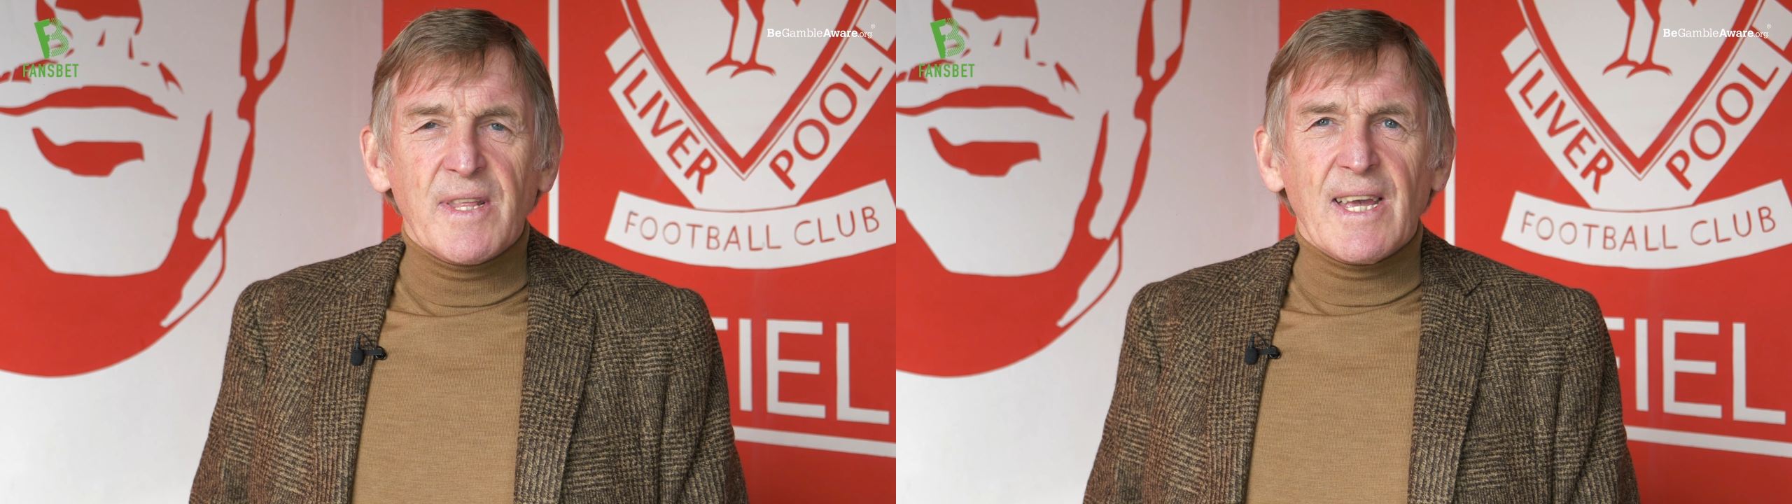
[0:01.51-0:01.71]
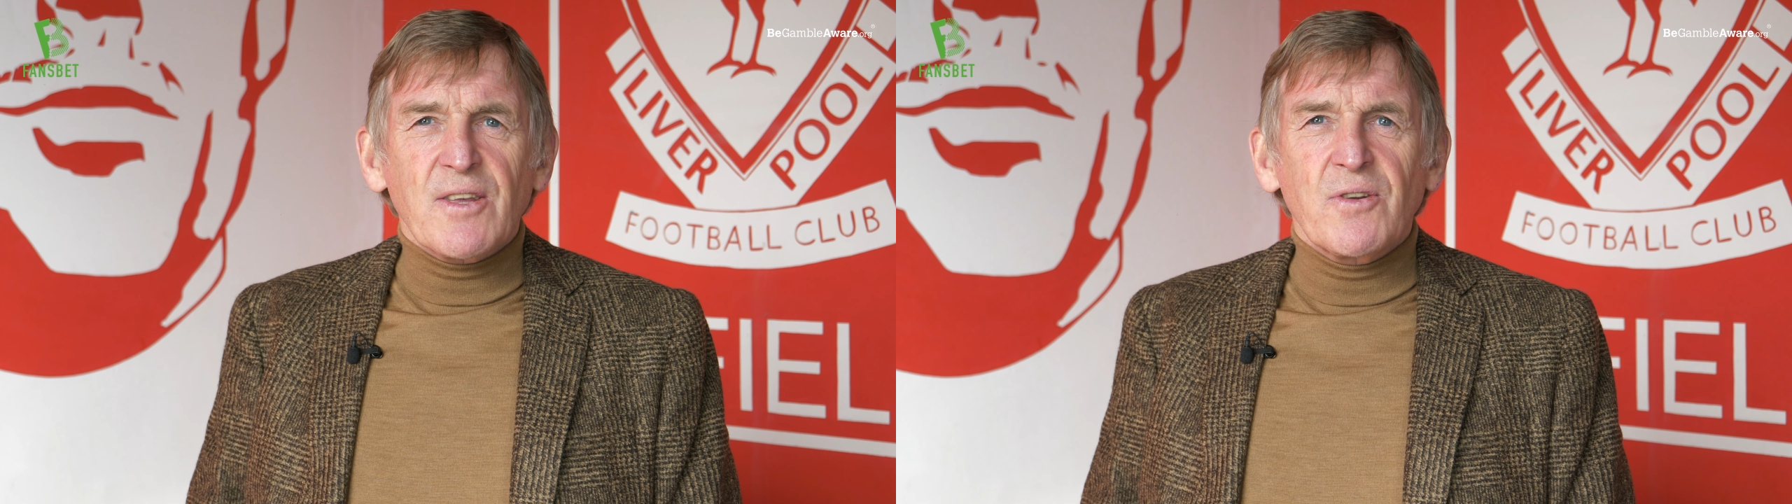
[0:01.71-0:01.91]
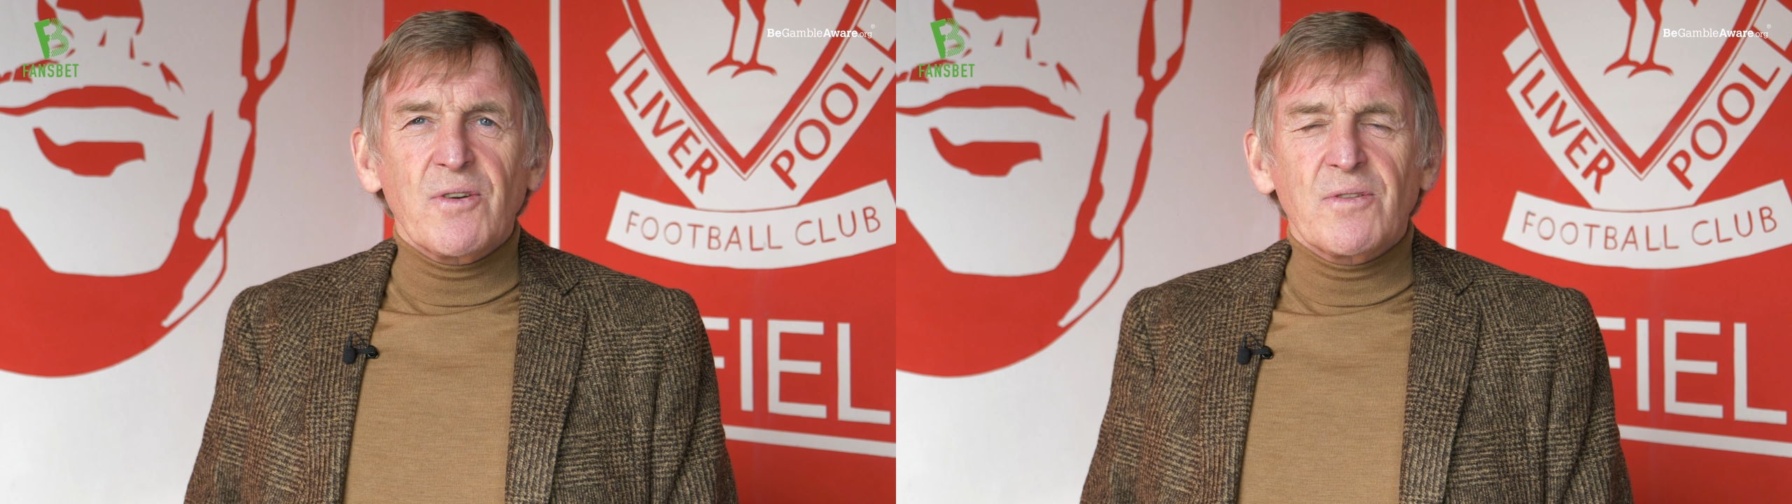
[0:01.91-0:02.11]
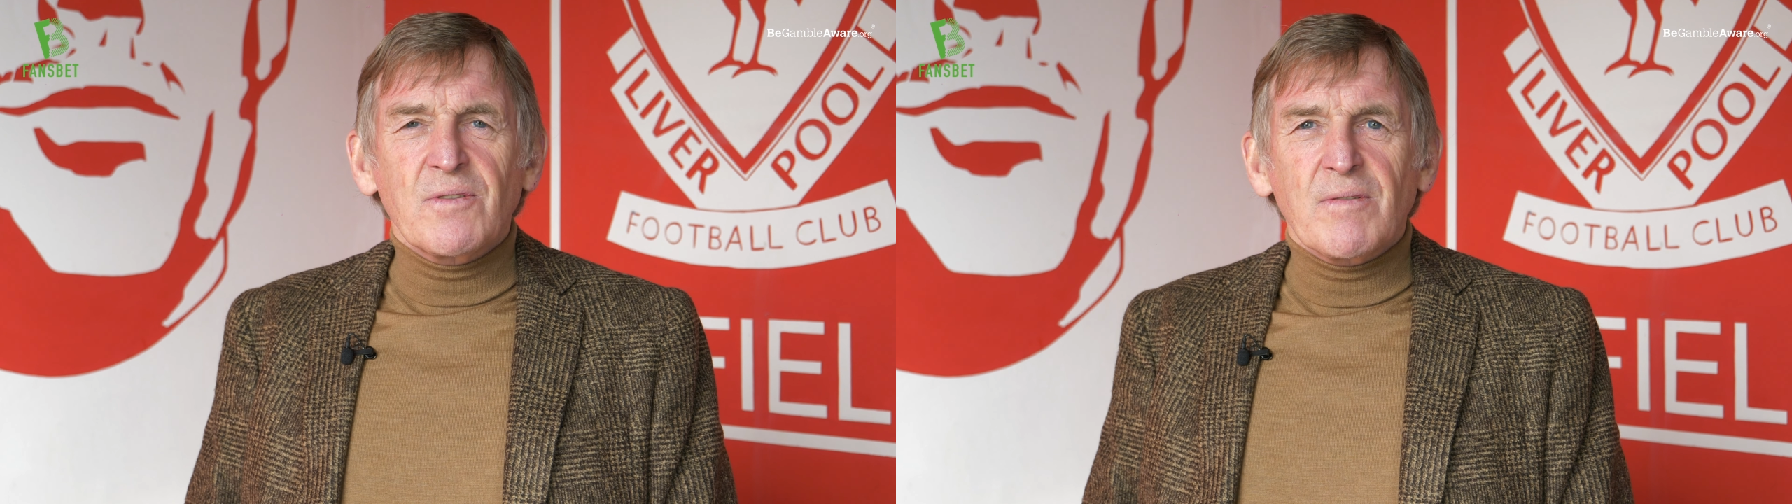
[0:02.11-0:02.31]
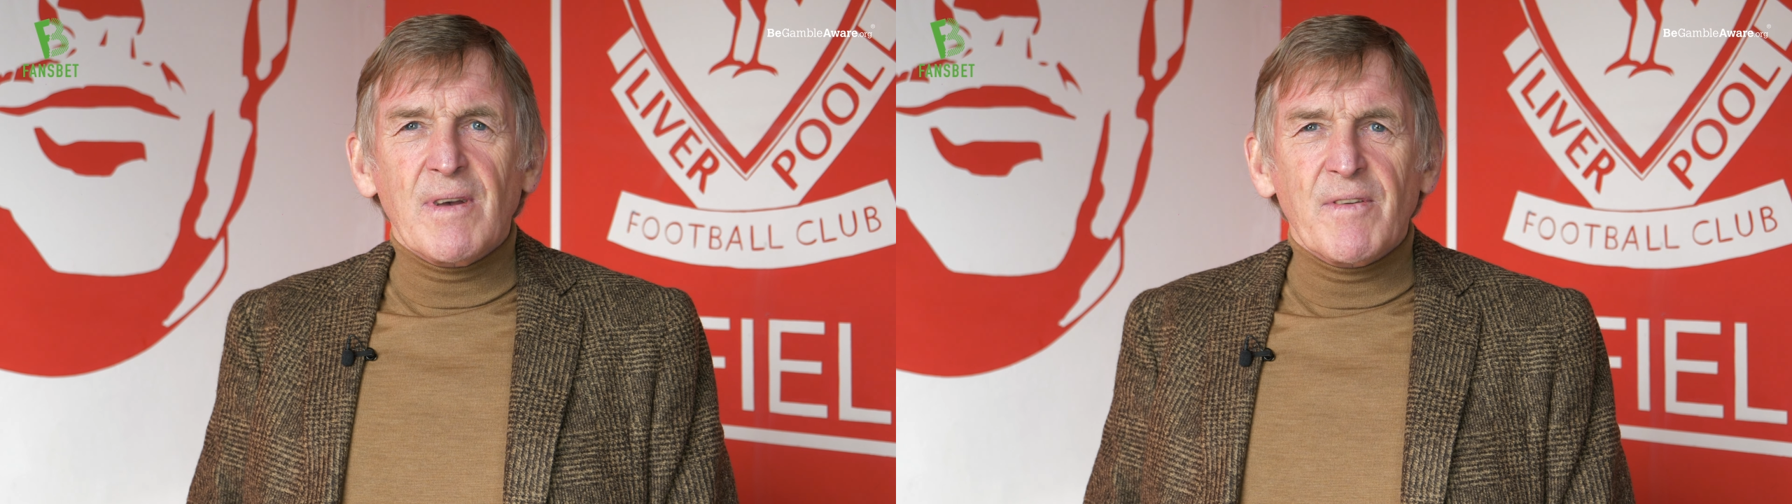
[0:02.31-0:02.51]
thank you
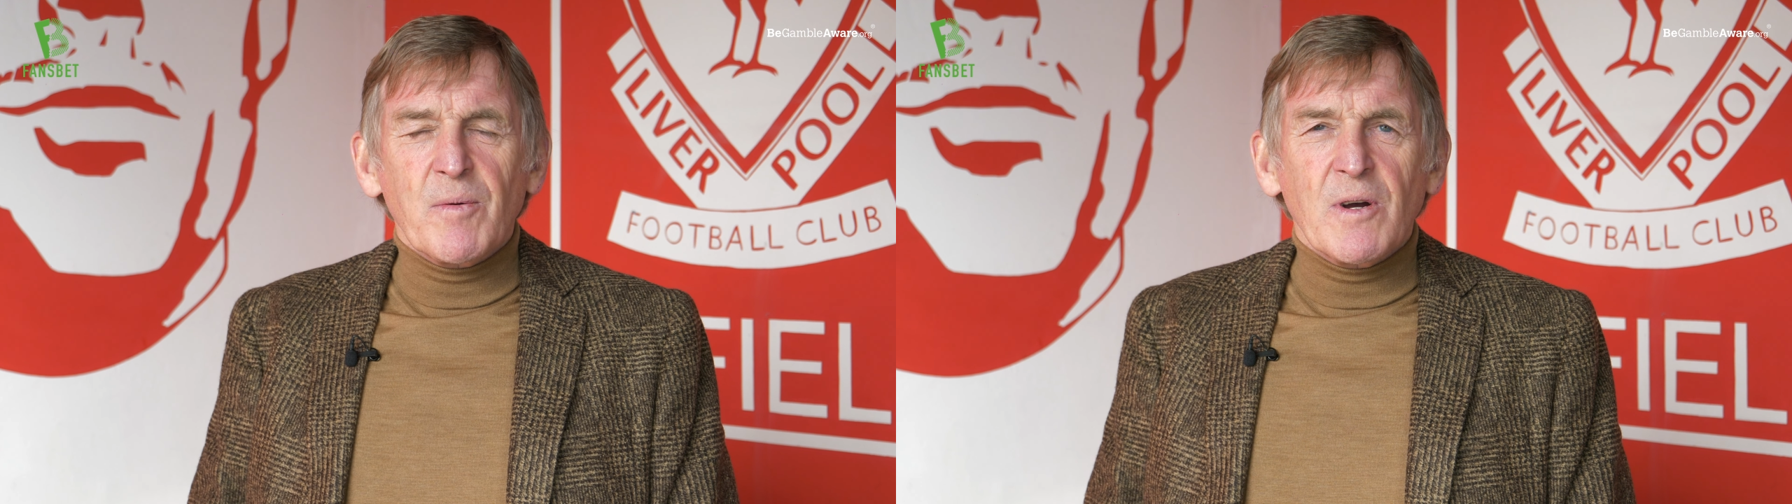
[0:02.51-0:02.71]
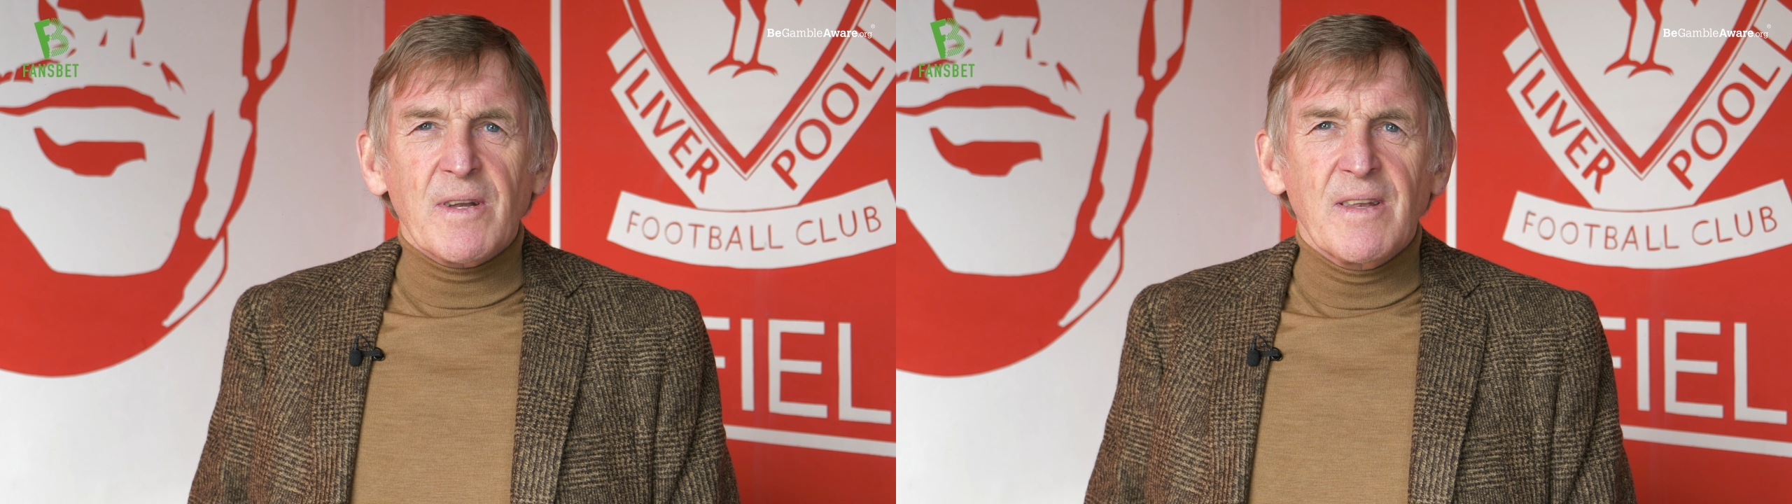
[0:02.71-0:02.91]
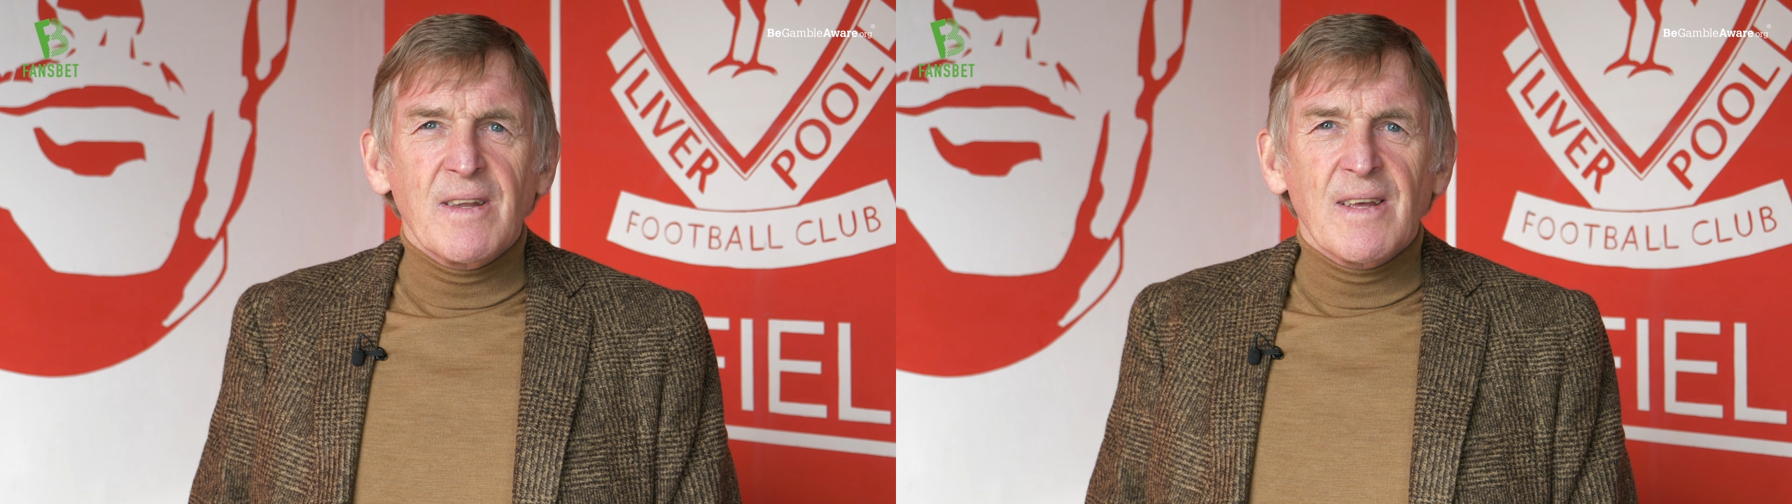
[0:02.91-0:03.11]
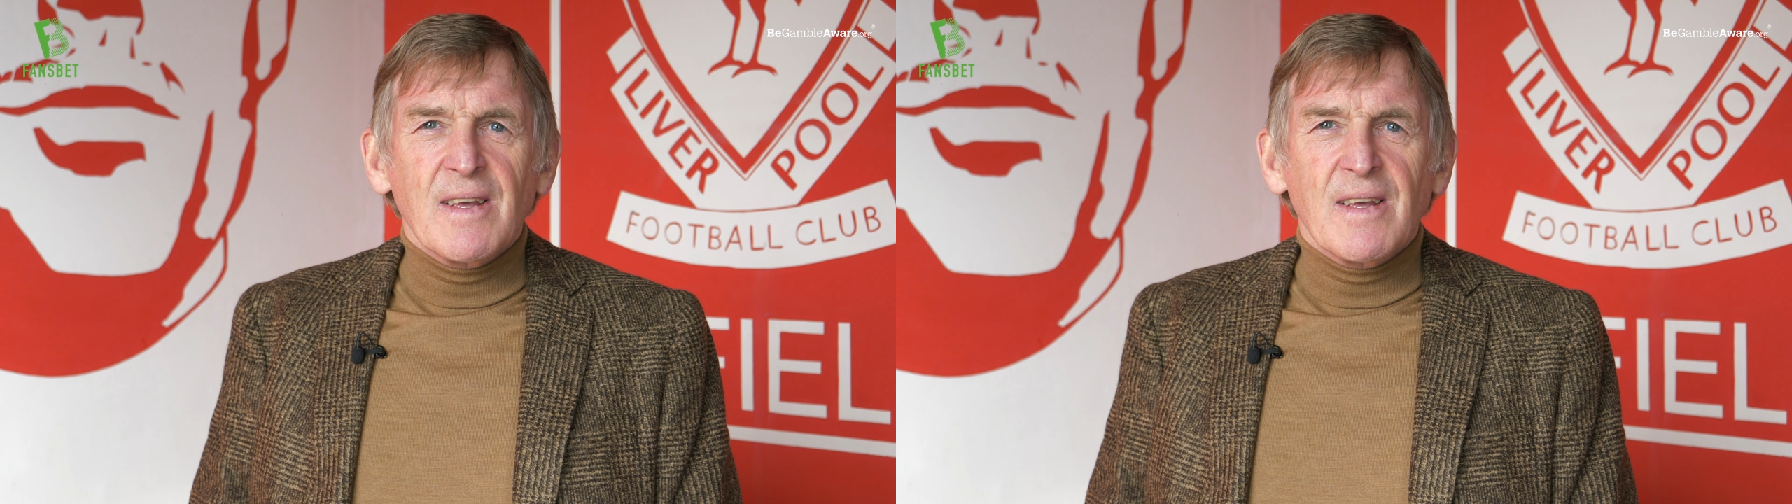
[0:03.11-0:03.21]
to everyone